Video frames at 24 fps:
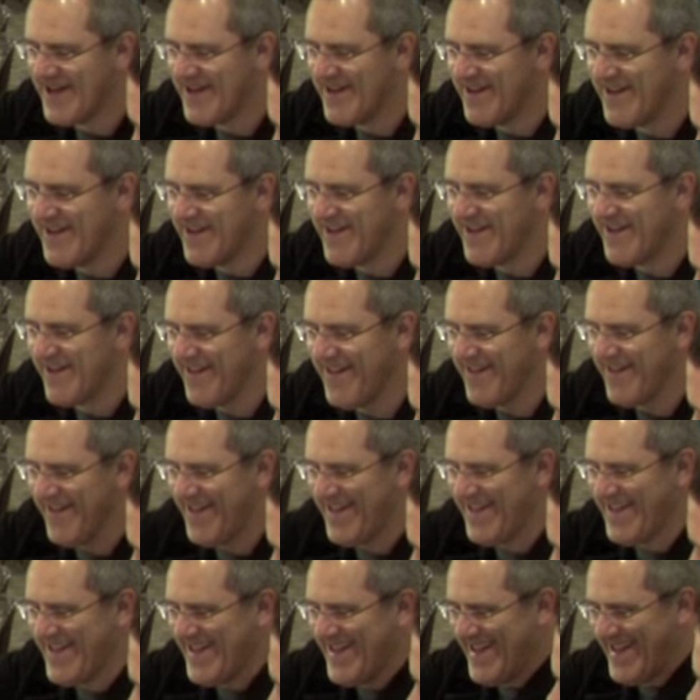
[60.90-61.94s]

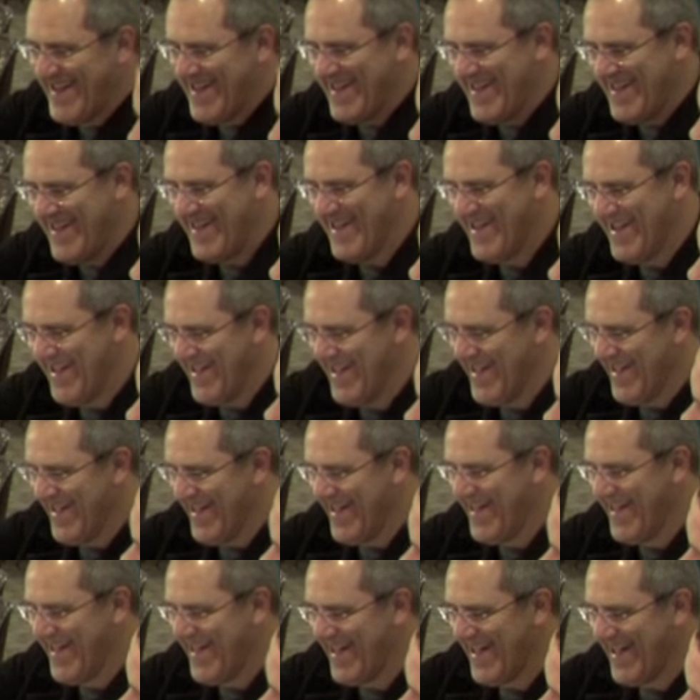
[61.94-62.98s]

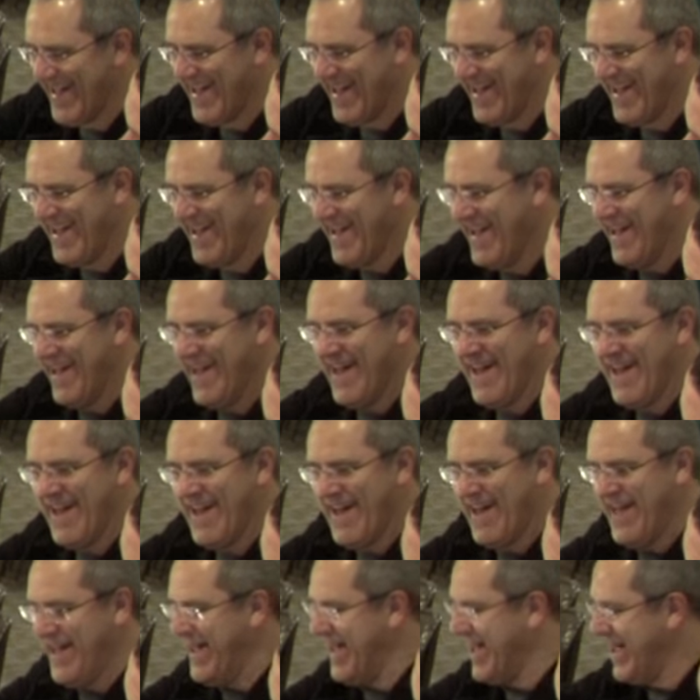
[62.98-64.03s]

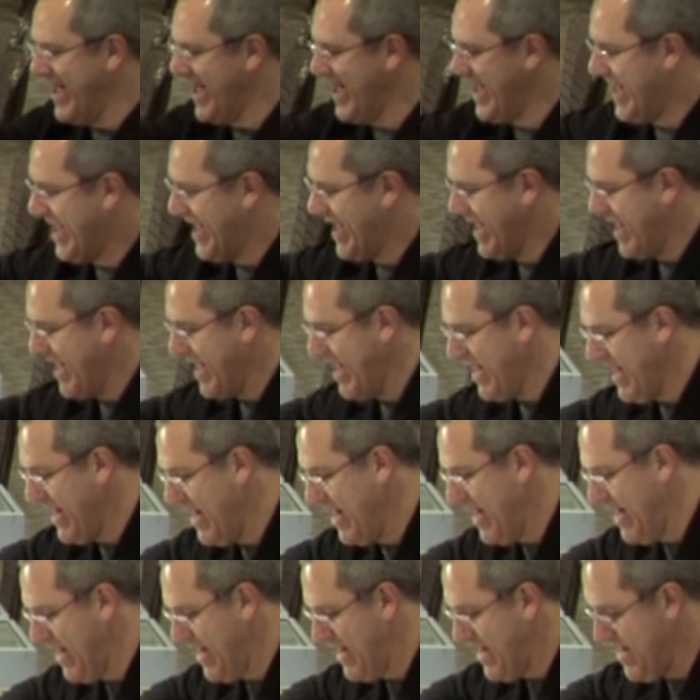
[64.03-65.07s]

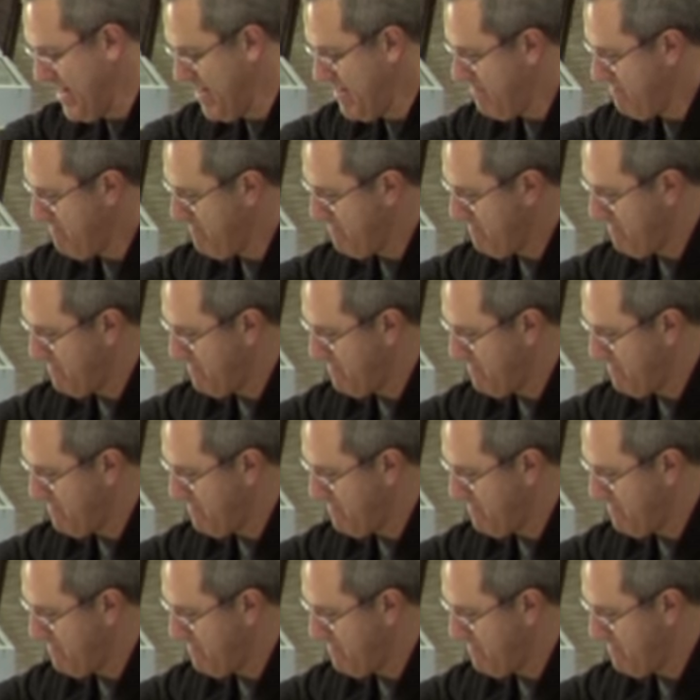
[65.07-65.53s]
(silent)